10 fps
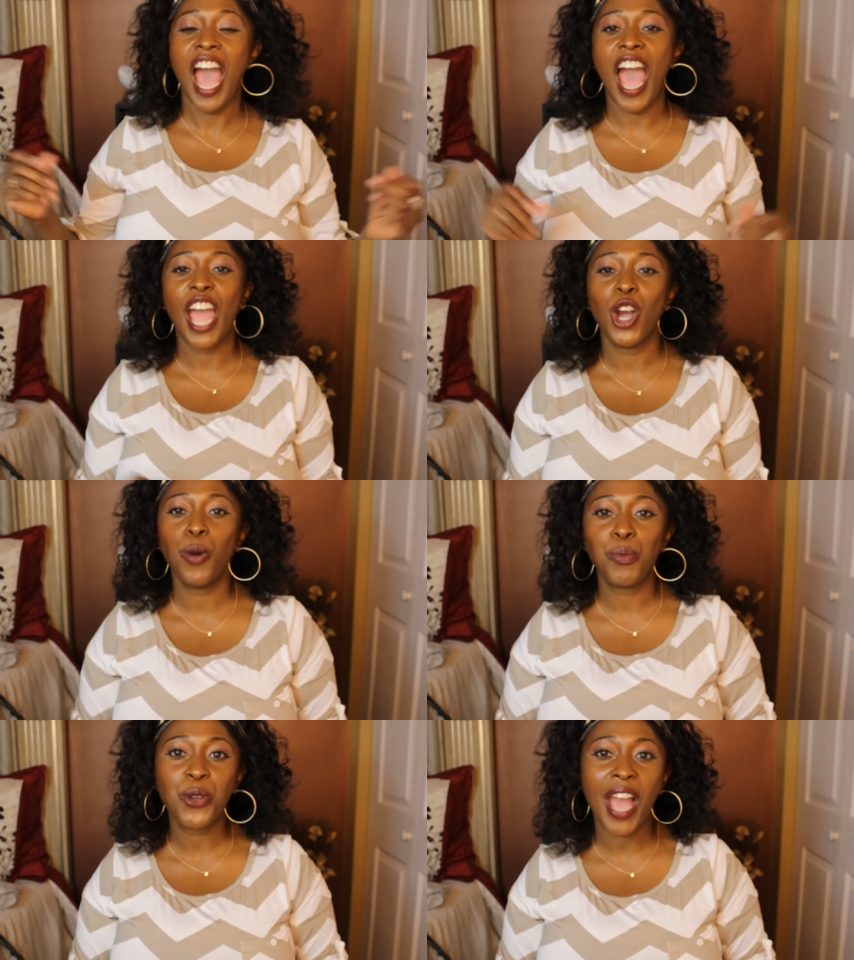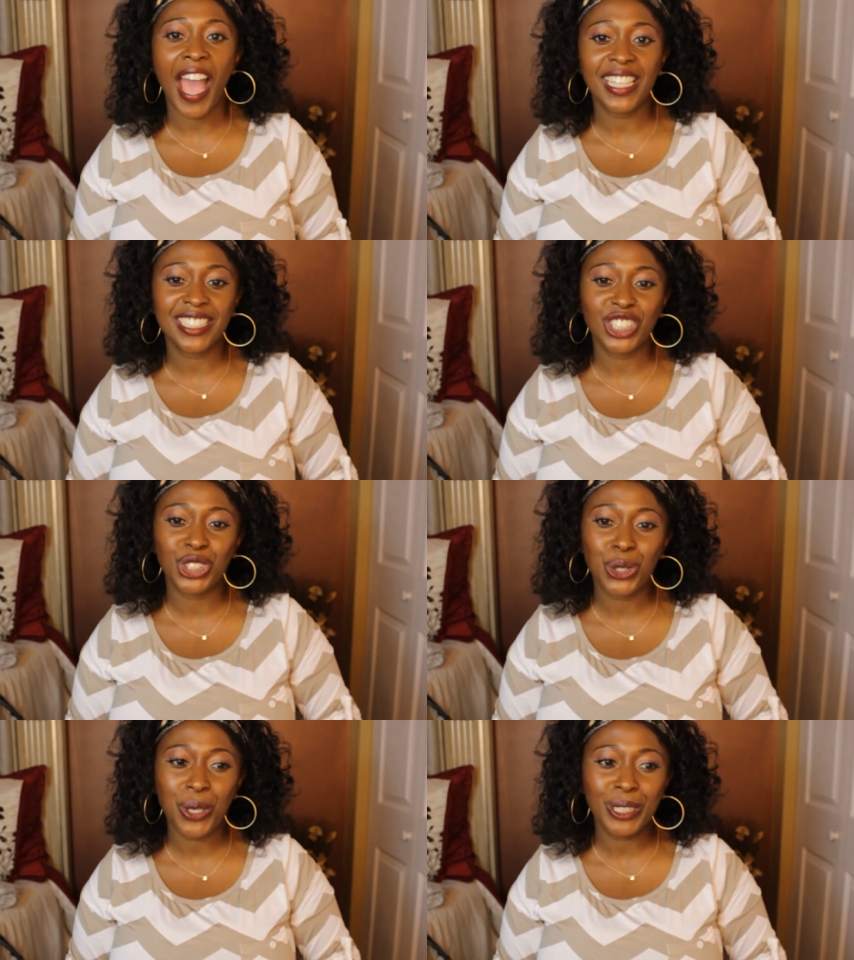I hope you guys
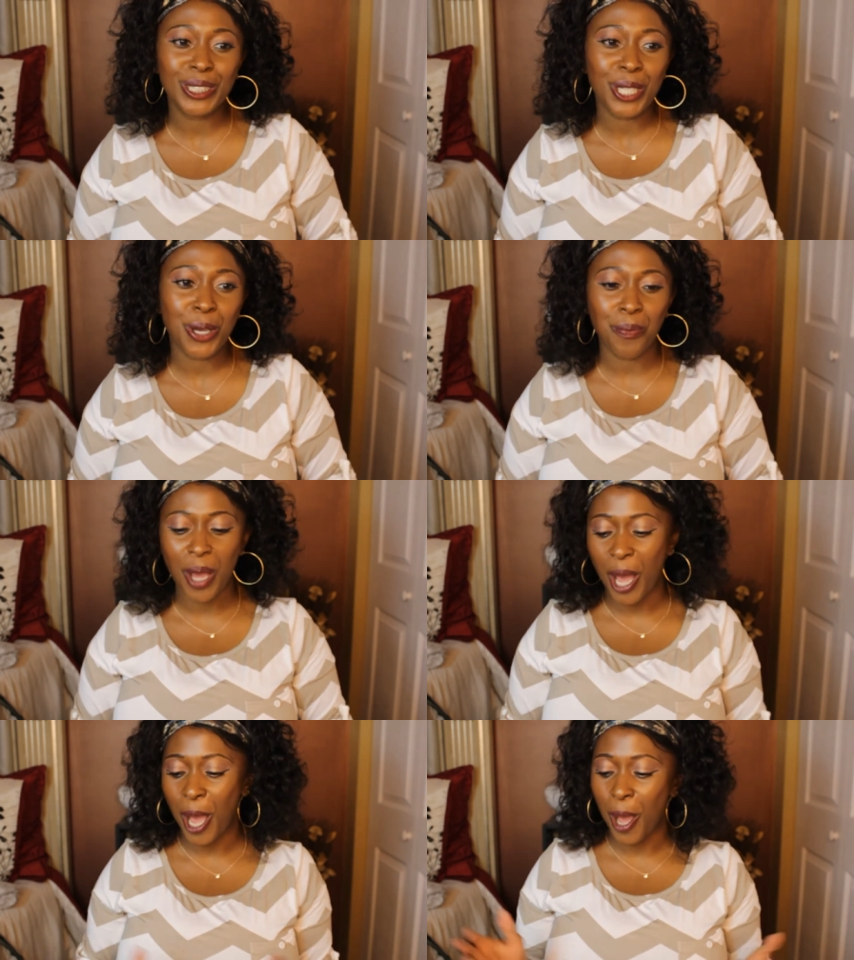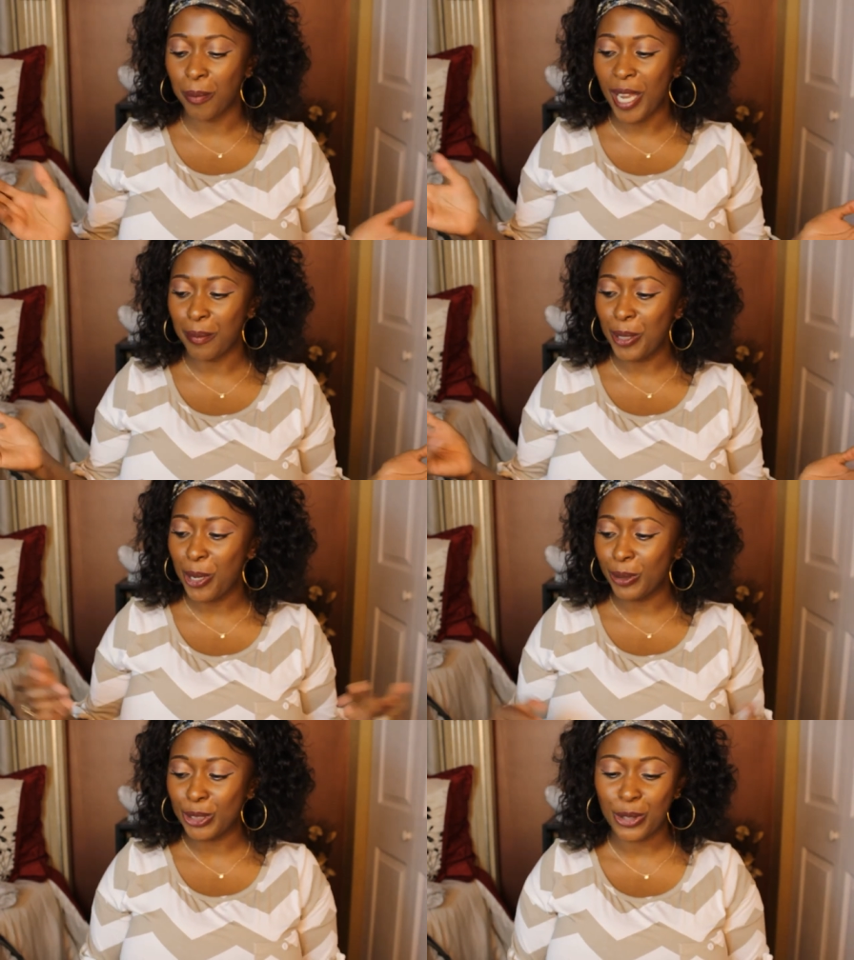enjoyed them. Um, let me
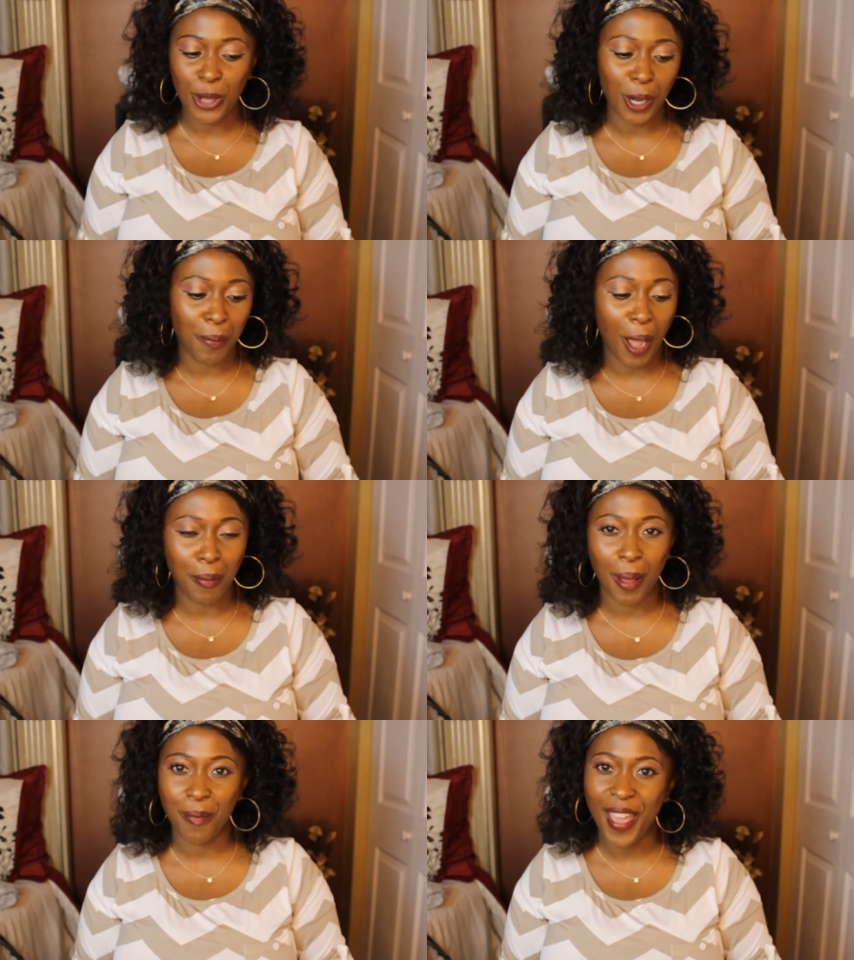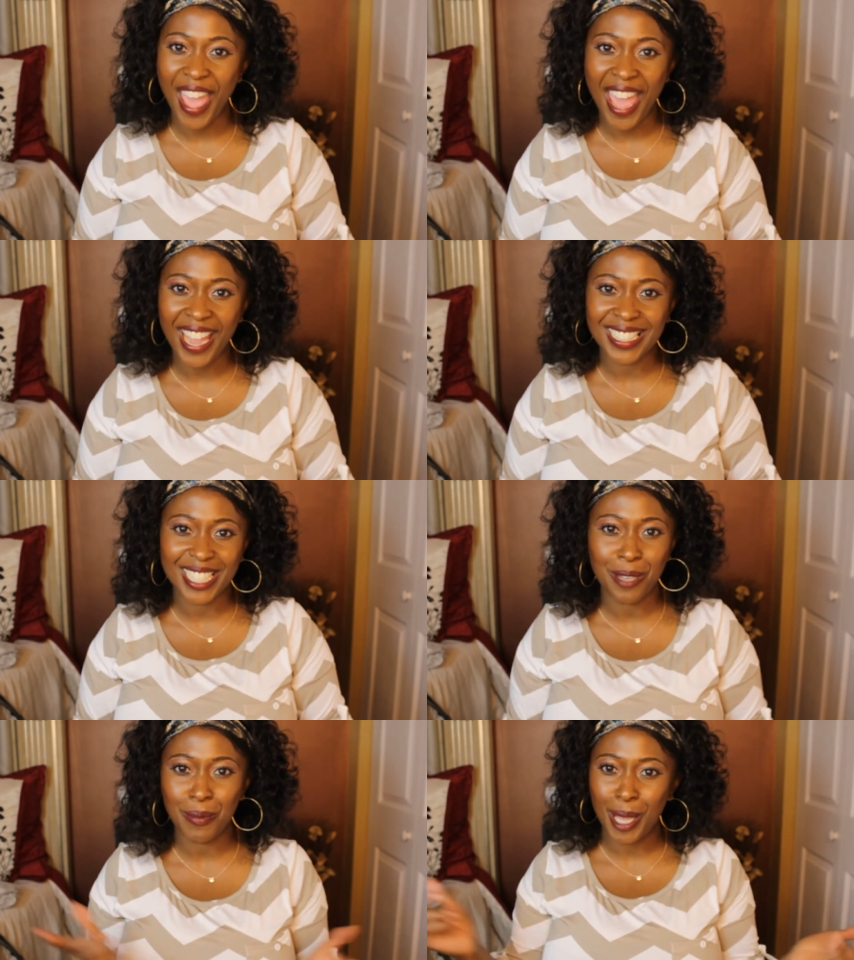know what you thought about my bags.
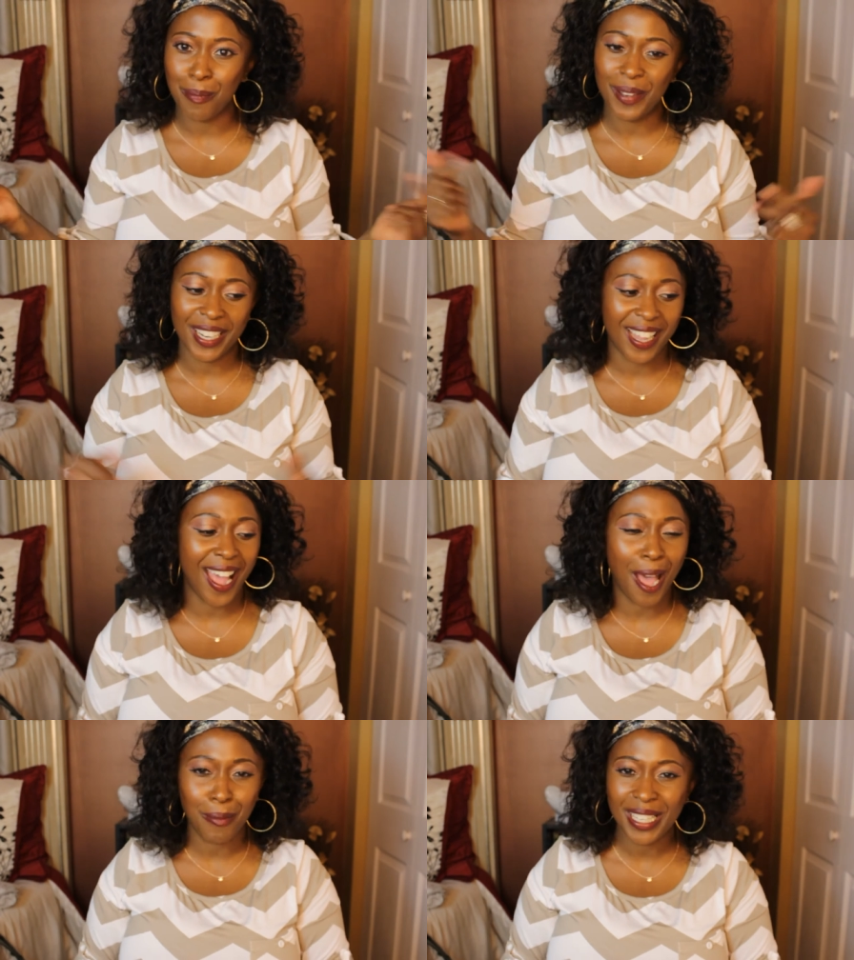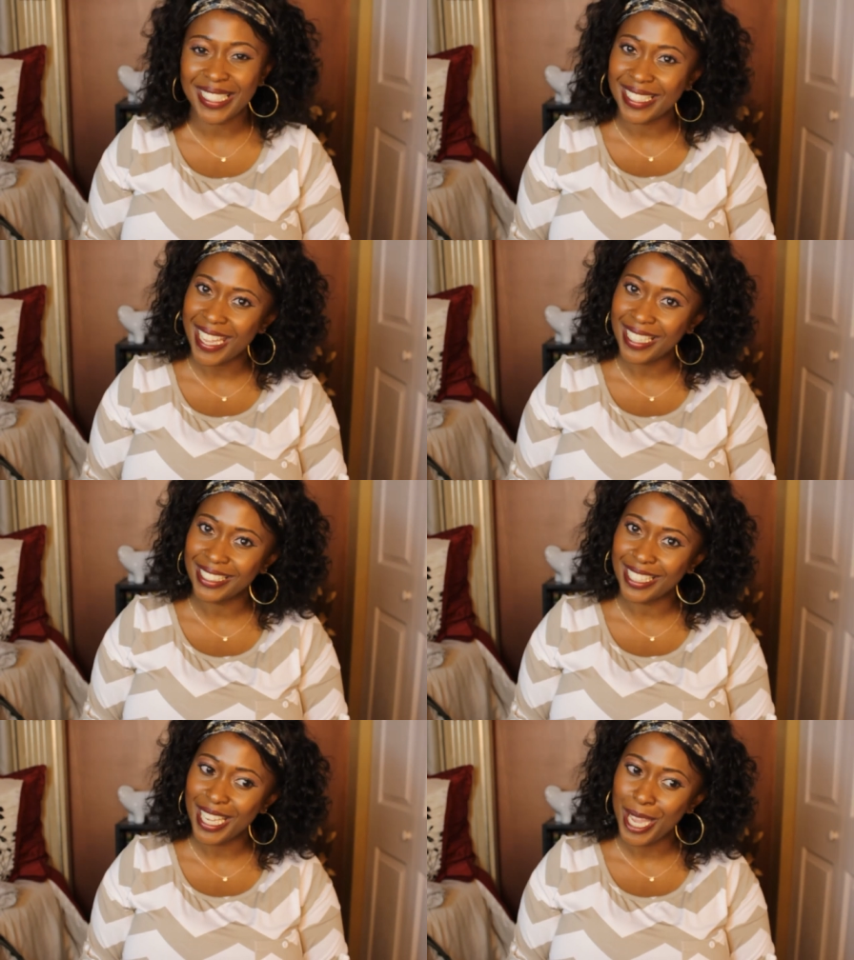Hit me up in the comment section.